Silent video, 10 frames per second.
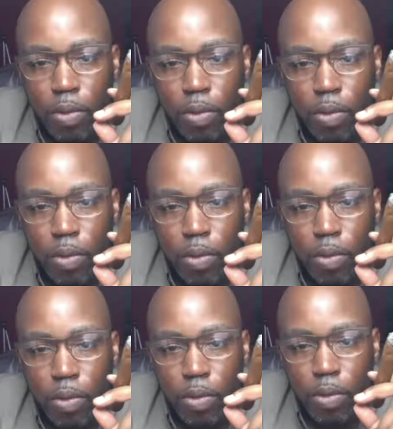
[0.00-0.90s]
What's
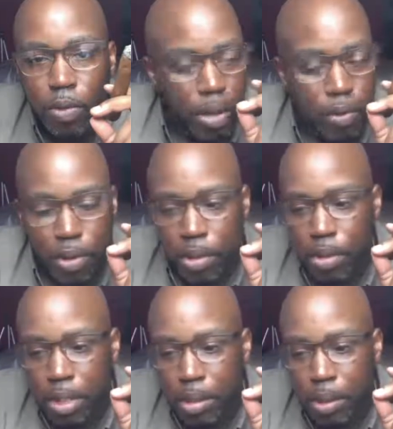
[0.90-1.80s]
going on, y'all, over
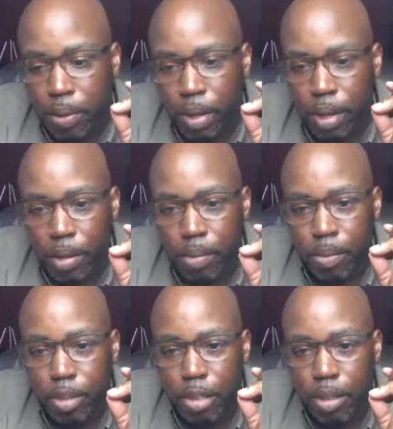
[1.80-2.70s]
on Instagram?
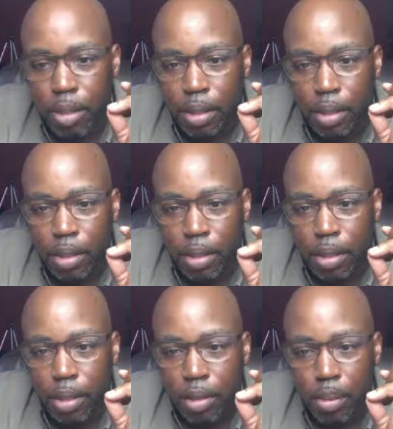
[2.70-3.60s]

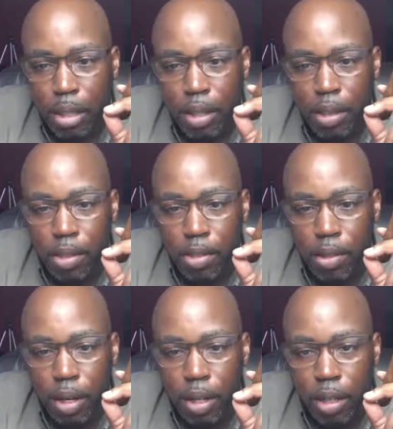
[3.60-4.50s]
Let me get this
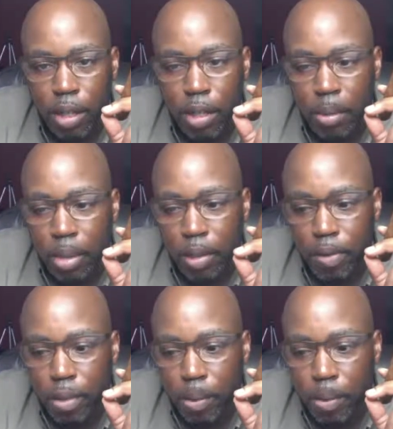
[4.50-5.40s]
started again, man. For
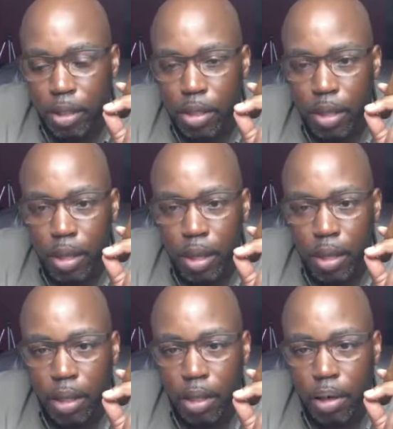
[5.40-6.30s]
some reason, I
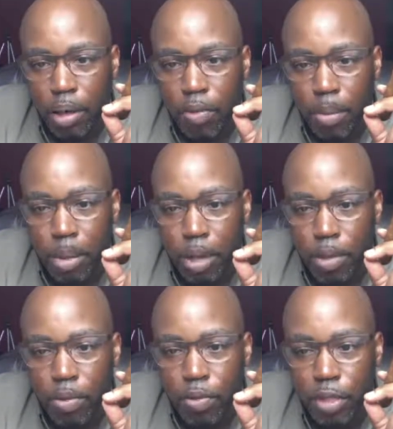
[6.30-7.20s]
got kicked off of my
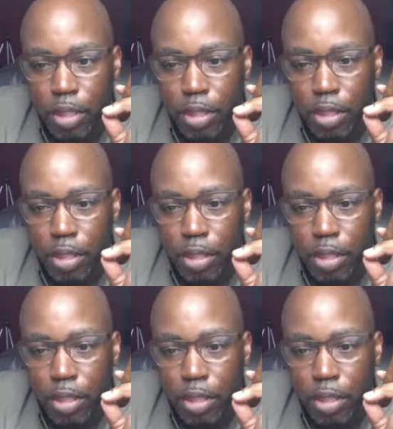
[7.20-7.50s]
own feed.